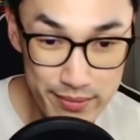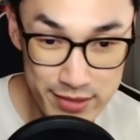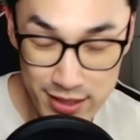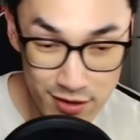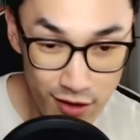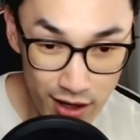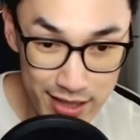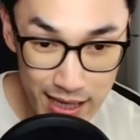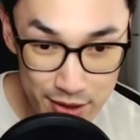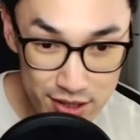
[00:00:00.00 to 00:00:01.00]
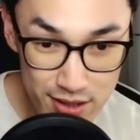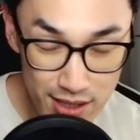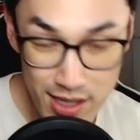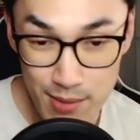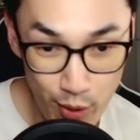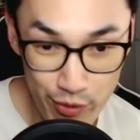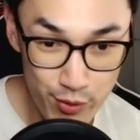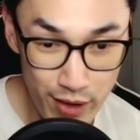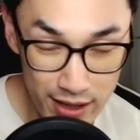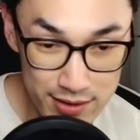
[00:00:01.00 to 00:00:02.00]
Does a lot of damage, both the
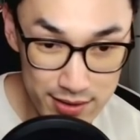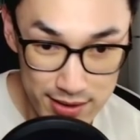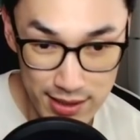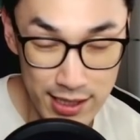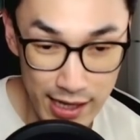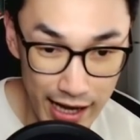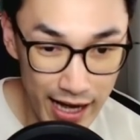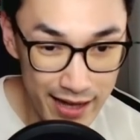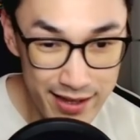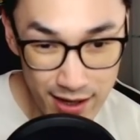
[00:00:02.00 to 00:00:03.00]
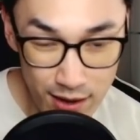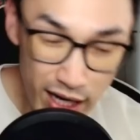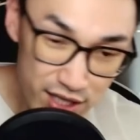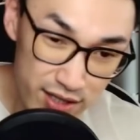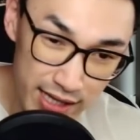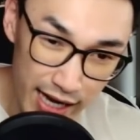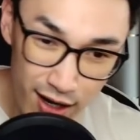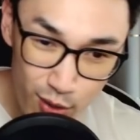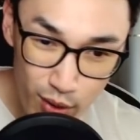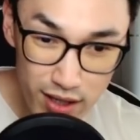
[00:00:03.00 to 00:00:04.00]
ground and the air. Actually, the
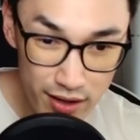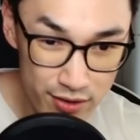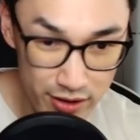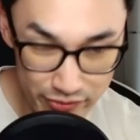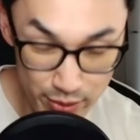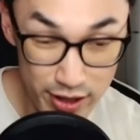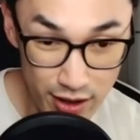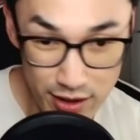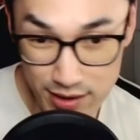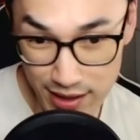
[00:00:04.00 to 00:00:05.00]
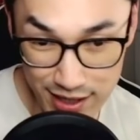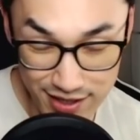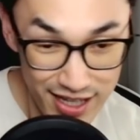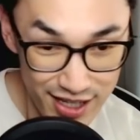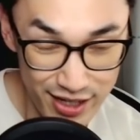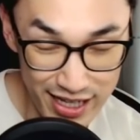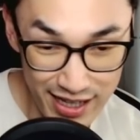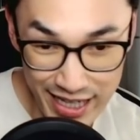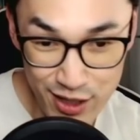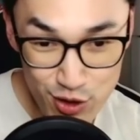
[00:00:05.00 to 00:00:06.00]
air one got nerfed pretty hard. Actually, okay, like
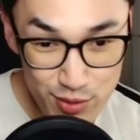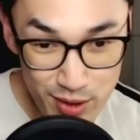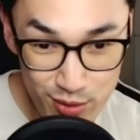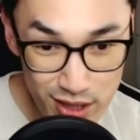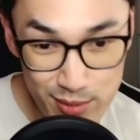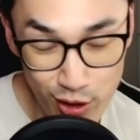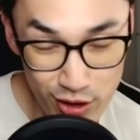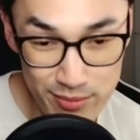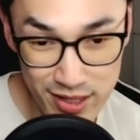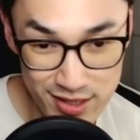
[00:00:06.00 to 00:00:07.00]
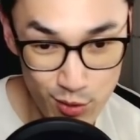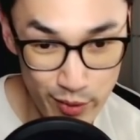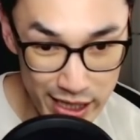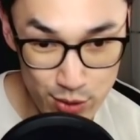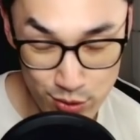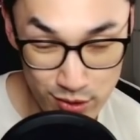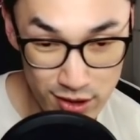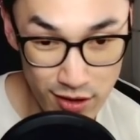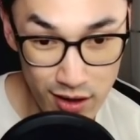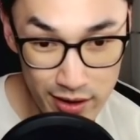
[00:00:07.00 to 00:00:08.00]
it used to be really broken because the range was really
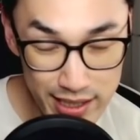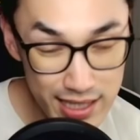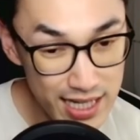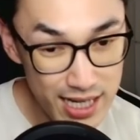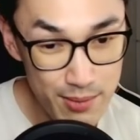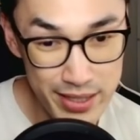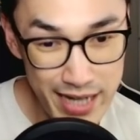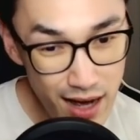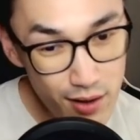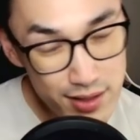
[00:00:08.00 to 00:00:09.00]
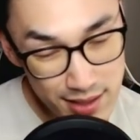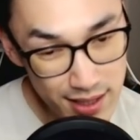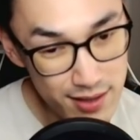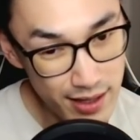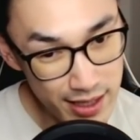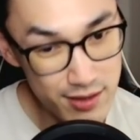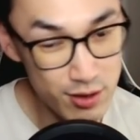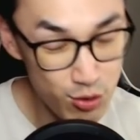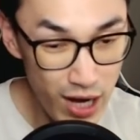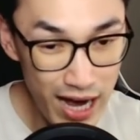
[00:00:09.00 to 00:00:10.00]
long on it, but now it's kind of like
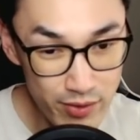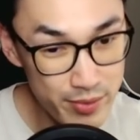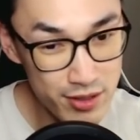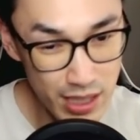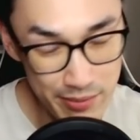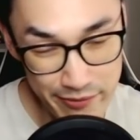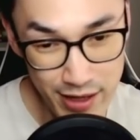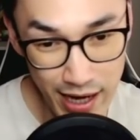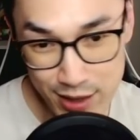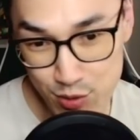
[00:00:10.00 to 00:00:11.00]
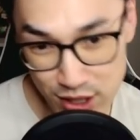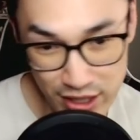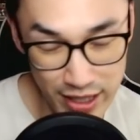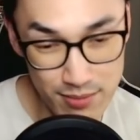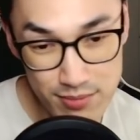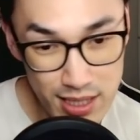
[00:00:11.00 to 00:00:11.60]
you have to be on top of the guy to actually hit him.